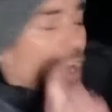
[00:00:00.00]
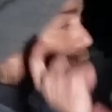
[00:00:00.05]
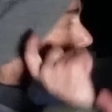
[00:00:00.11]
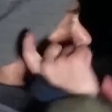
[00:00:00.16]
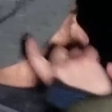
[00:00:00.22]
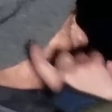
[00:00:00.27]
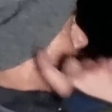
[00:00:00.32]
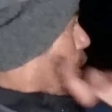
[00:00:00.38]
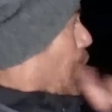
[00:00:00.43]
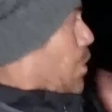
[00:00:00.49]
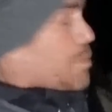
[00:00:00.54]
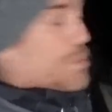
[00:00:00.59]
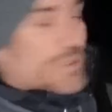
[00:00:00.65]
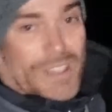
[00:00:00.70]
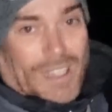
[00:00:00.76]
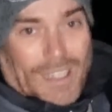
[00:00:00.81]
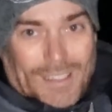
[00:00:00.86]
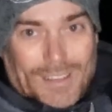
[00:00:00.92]
I've
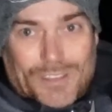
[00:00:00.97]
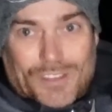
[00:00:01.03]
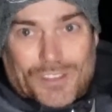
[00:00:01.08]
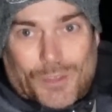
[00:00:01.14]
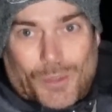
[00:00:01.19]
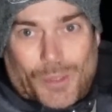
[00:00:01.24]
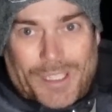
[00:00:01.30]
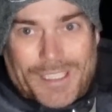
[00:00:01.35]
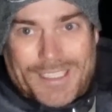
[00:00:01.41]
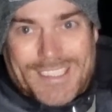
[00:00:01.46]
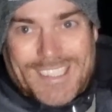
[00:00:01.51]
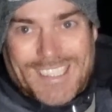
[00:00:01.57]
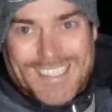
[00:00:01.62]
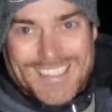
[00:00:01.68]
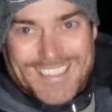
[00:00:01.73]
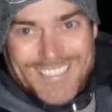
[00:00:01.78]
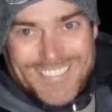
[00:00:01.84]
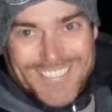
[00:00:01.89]
lobbed that squid
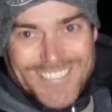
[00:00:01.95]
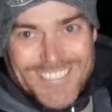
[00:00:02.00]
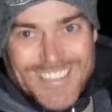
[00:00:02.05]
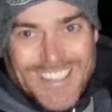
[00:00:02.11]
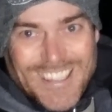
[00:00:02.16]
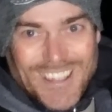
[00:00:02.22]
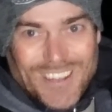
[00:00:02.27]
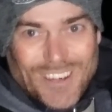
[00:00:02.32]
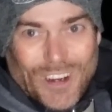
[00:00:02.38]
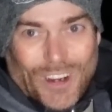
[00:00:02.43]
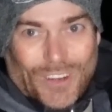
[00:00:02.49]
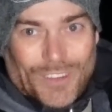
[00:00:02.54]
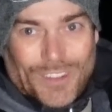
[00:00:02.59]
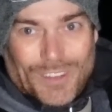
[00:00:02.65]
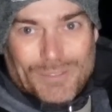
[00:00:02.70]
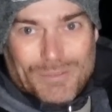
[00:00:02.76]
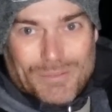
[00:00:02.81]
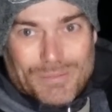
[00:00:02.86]
on
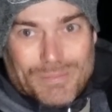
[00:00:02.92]
the